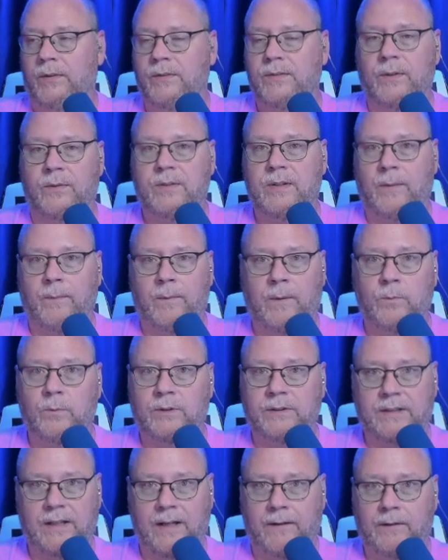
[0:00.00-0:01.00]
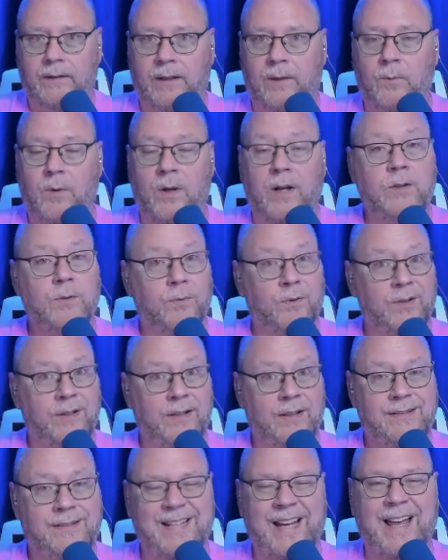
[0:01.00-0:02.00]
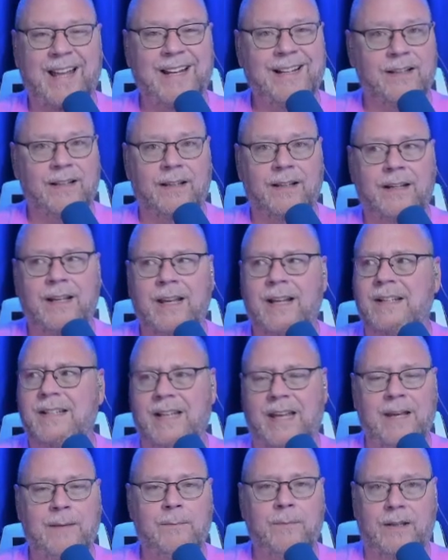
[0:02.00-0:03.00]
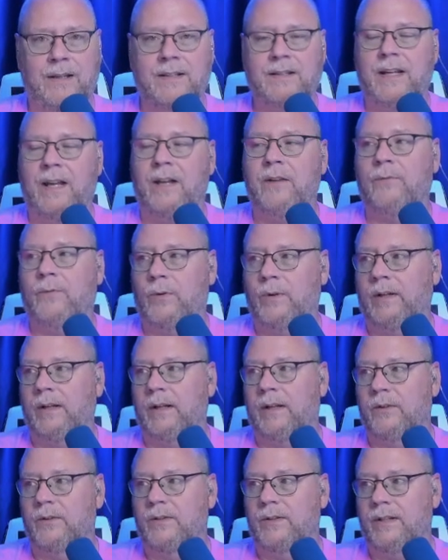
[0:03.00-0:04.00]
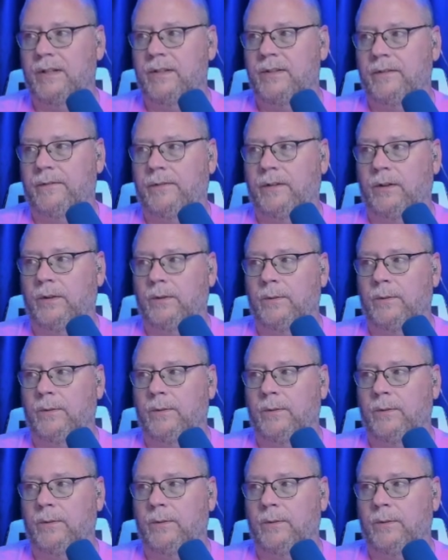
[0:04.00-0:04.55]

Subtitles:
So something we'll definitely watch. We're going to kind of time things out for you here in just a